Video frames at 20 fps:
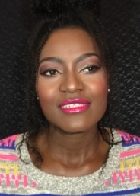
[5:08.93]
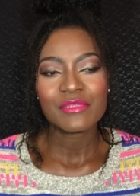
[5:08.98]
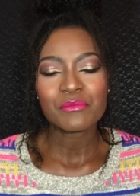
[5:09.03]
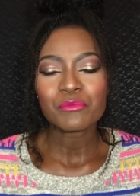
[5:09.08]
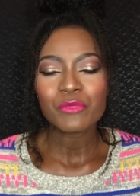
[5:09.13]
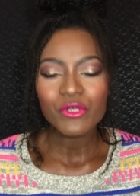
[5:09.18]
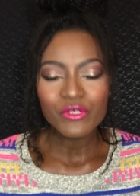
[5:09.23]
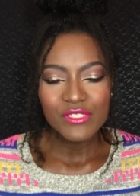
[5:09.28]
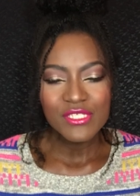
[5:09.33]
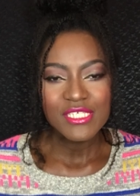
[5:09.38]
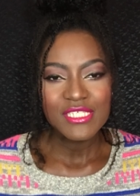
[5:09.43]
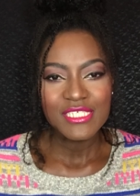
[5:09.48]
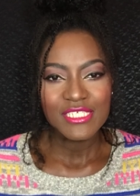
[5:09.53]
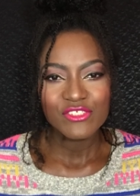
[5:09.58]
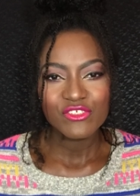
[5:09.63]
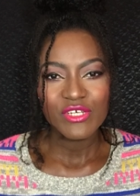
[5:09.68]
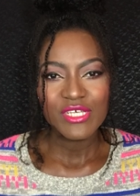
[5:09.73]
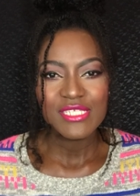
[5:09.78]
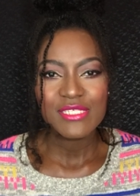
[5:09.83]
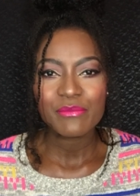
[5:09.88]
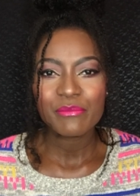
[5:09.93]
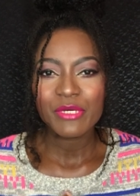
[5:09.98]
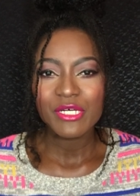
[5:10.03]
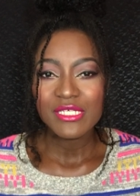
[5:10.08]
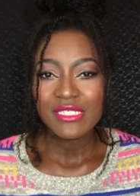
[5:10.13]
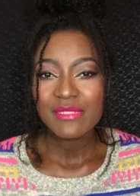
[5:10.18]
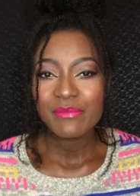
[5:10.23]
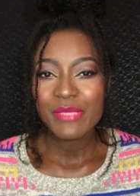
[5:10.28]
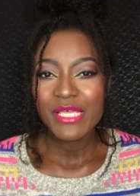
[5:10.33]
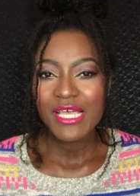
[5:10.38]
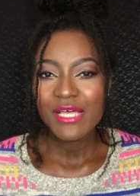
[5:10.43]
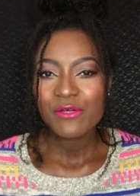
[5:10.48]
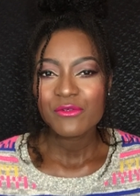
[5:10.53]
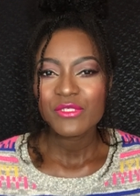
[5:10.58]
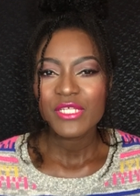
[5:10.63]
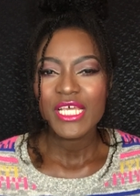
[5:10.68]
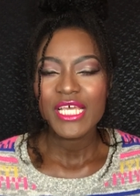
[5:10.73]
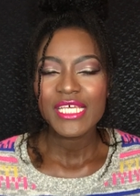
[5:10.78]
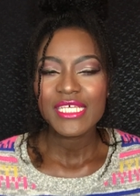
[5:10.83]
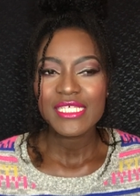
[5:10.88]
The person that tries to box me
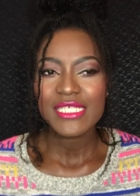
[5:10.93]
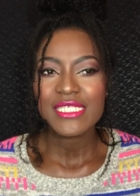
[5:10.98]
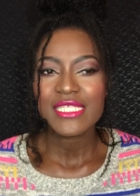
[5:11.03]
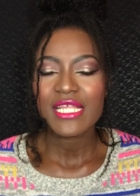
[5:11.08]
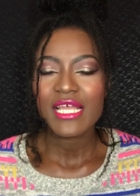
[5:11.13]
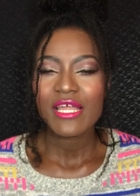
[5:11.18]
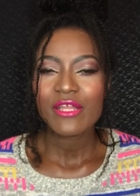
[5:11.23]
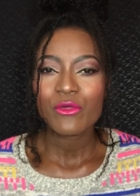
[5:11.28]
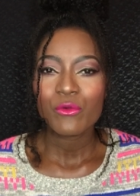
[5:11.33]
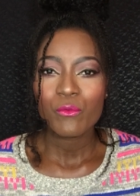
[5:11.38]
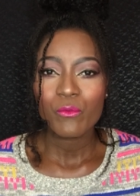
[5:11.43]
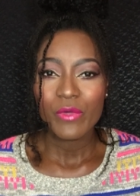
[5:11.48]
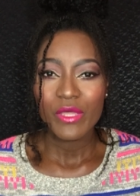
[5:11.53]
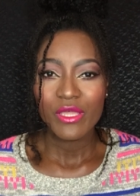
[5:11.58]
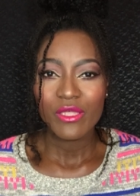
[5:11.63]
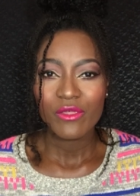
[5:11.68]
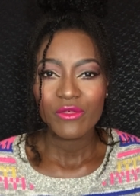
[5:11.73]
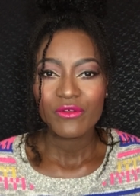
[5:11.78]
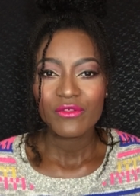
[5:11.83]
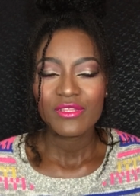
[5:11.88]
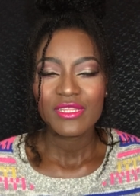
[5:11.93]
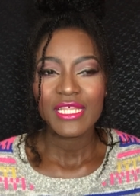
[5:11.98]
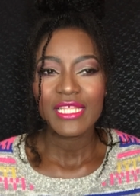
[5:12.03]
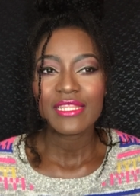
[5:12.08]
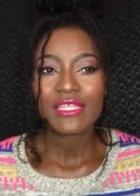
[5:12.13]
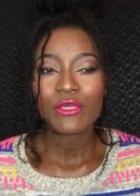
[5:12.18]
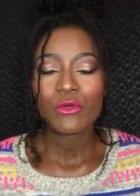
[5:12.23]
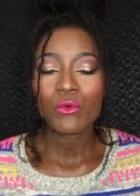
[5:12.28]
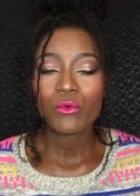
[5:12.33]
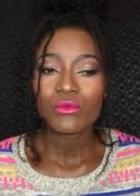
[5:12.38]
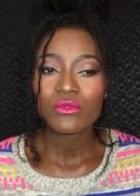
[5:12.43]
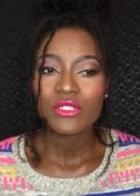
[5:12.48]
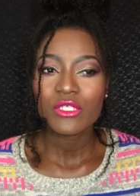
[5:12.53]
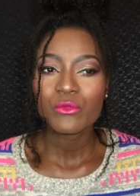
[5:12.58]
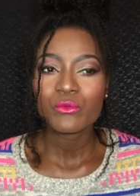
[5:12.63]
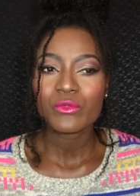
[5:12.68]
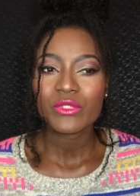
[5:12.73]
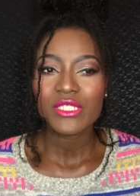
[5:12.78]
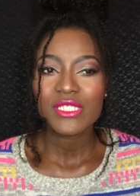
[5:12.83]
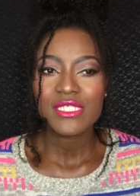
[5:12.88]
out is not aware that the
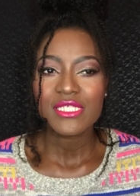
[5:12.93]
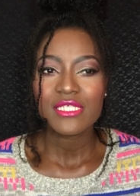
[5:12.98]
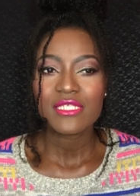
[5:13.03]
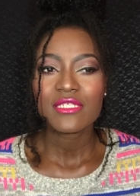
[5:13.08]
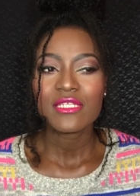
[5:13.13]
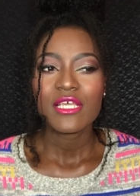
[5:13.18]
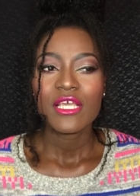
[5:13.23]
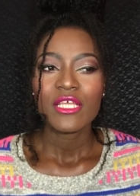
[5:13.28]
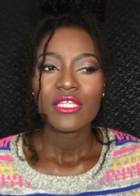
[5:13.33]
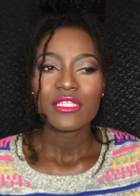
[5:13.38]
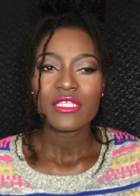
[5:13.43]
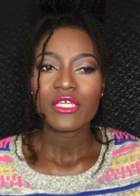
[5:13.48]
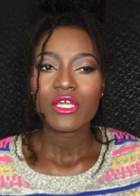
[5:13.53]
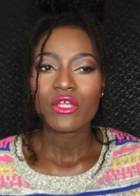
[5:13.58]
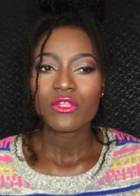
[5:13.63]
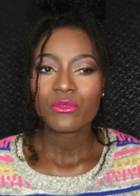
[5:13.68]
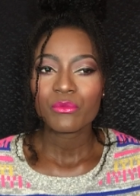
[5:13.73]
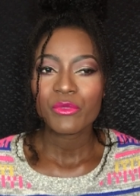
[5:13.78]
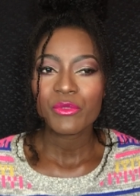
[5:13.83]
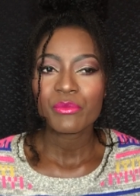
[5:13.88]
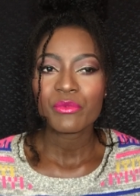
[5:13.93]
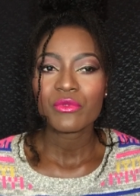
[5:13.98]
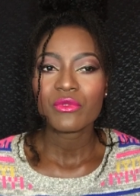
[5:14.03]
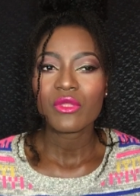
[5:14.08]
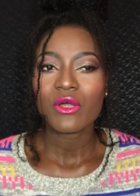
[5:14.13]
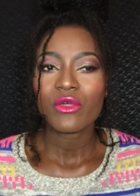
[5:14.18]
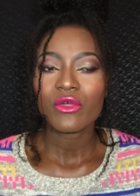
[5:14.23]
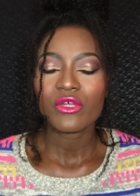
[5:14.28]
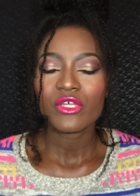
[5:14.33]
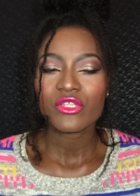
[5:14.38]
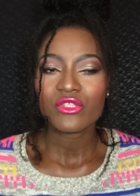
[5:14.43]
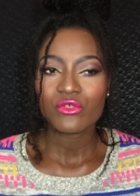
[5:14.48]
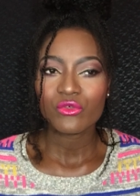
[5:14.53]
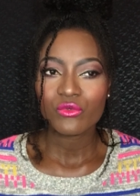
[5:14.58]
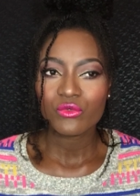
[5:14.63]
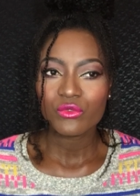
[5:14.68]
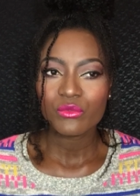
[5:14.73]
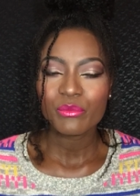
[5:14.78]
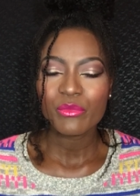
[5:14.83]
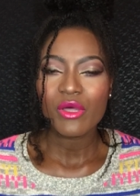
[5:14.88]
only reason the other people in the
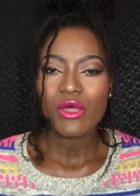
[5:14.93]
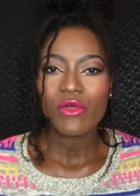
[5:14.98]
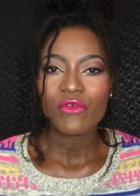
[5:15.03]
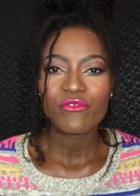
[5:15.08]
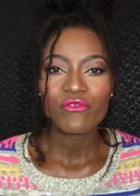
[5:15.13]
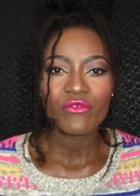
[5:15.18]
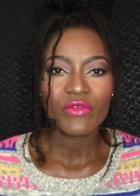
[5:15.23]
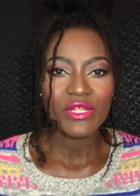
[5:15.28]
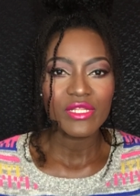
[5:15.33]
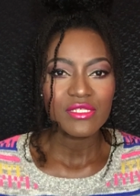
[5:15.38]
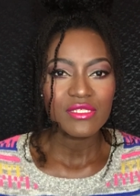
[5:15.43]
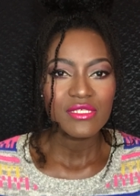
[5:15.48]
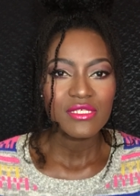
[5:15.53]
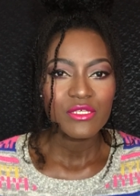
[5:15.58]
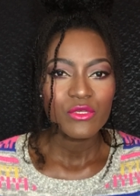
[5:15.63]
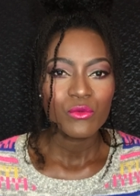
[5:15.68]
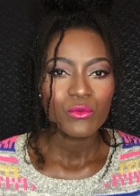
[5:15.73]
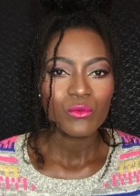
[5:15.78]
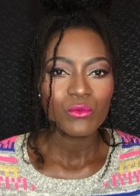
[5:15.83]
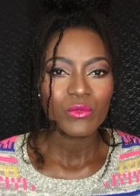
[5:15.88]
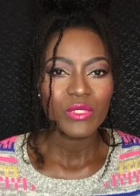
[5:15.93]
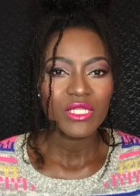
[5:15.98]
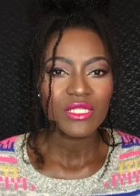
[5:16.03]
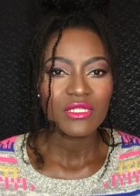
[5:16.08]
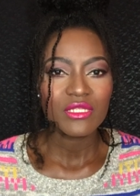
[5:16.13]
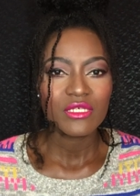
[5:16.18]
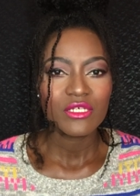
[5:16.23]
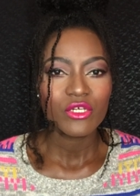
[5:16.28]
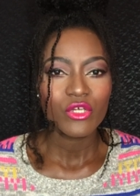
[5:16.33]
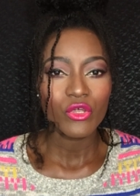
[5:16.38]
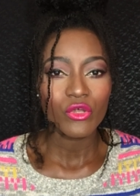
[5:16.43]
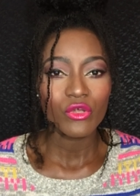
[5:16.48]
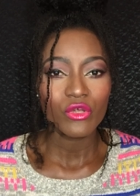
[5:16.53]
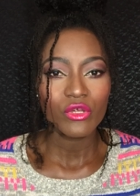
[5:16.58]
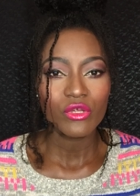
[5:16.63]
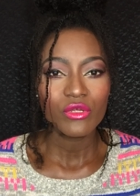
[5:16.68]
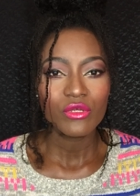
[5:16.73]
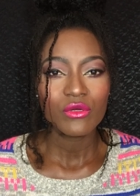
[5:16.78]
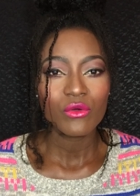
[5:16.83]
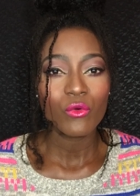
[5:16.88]
group are friends with
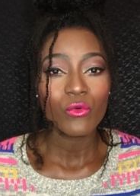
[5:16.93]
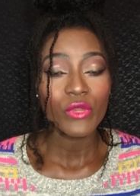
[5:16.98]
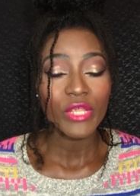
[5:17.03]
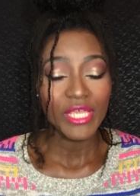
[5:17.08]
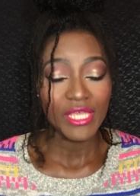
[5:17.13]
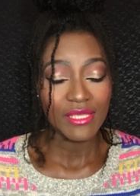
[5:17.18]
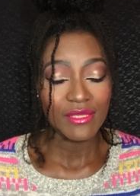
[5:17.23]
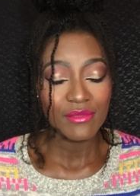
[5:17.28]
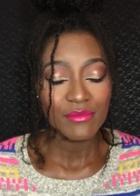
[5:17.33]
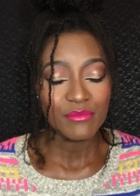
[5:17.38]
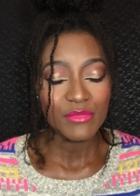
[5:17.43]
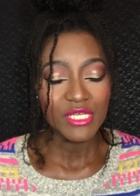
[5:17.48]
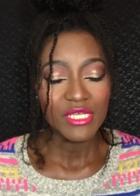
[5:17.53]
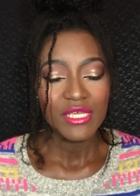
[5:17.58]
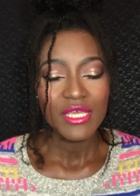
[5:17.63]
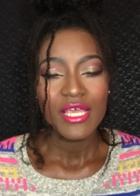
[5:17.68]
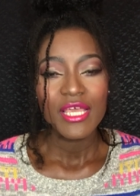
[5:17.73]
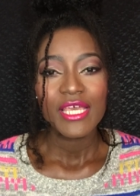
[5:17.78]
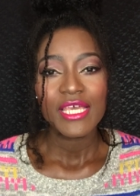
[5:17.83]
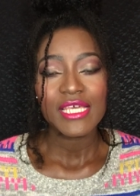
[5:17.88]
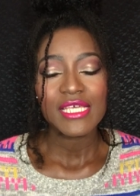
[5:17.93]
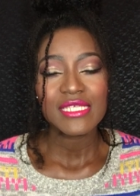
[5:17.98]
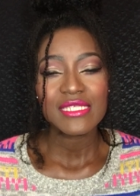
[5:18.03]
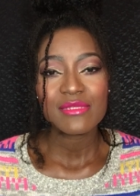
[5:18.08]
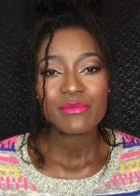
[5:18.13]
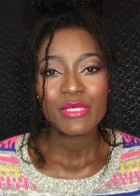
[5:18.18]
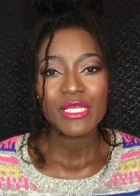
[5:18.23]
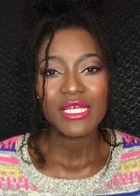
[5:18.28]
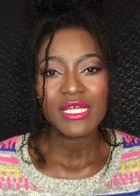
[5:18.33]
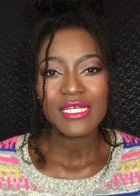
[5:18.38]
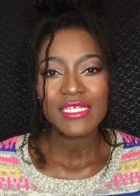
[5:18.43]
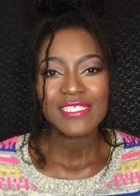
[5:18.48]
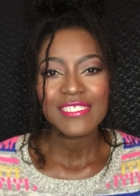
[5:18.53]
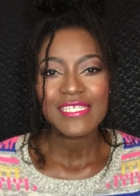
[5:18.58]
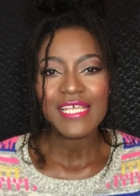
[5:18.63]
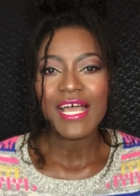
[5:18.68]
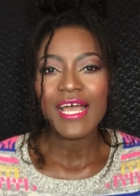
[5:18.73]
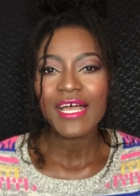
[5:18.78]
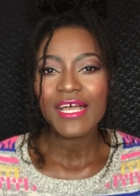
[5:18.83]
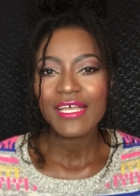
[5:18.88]
her or him is
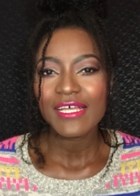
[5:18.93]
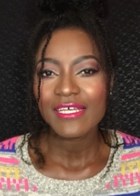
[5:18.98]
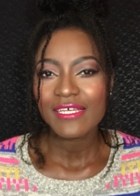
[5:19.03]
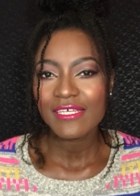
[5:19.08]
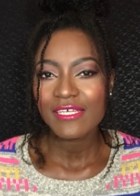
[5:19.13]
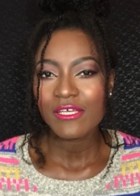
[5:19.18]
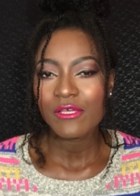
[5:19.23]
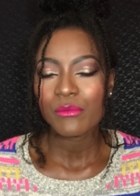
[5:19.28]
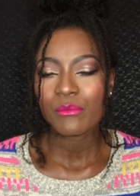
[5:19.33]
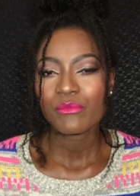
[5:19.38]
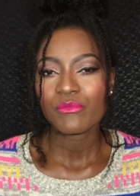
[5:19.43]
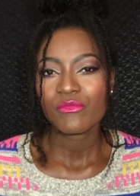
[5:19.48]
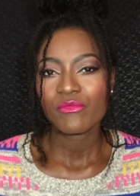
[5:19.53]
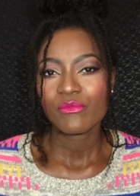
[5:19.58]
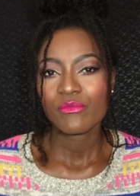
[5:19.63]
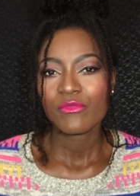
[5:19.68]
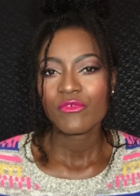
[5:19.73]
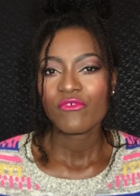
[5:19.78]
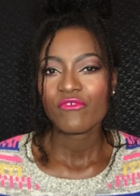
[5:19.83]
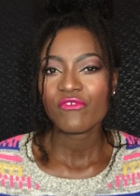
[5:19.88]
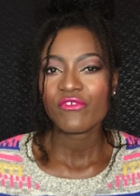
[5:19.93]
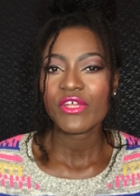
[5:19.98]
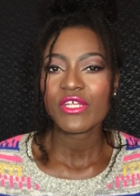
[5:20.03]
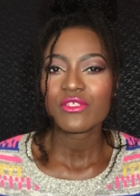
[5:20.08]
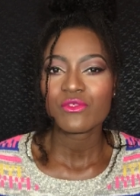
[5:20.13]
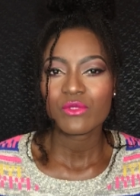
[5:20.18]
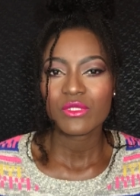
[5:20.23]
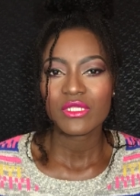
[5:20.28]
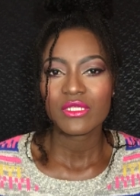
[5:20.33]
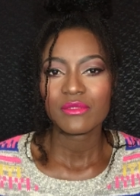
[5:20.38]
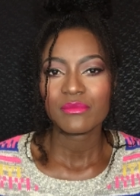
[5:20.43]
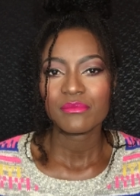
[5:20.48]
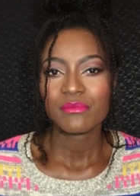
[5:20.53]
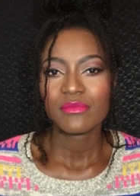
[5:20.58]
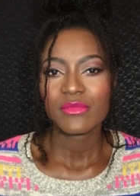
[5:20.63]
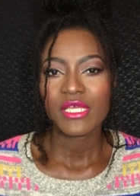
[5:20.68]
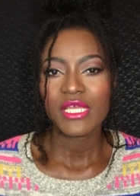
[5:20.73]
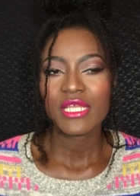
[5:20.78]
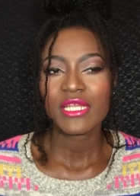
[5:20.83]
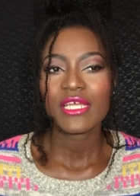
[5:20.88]
because I am friends with them
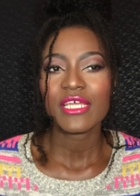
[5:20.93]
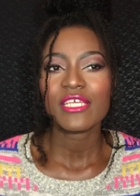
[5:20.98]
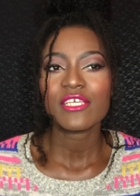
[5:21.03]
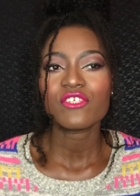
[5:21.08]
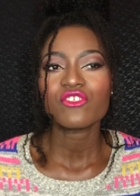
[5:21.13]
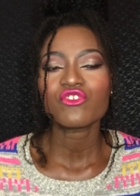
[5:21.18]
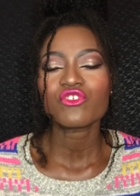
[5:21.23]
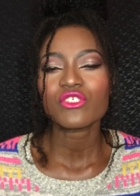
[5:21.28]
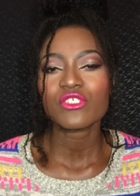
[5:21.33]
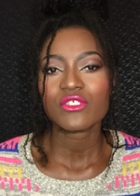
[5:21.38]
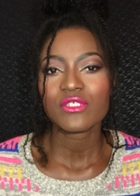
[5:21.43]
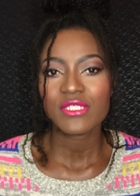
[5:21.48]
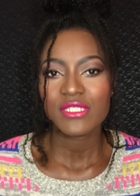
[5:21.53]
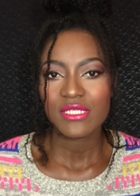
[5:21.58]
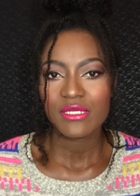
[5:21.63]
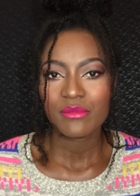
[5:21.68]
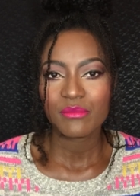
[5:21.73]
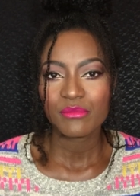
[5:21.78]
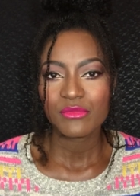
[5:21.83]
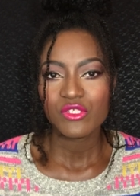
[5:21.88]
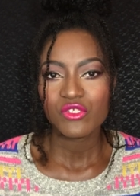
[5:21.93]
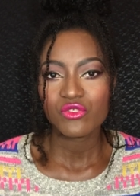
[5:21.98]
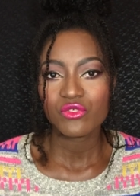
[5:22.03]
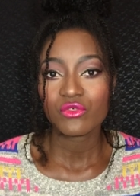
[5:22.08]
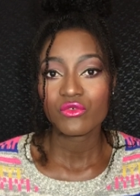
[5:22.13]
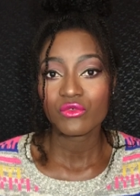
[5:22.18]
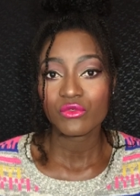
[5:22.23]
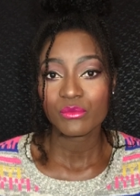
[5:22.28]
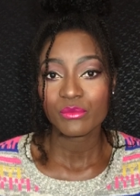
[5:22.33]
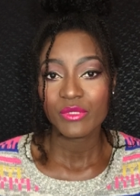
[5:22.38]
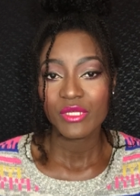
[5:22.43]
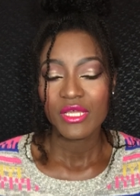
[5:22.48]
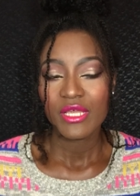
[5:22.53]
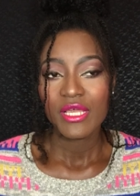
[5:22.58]
and I introduce them to the group.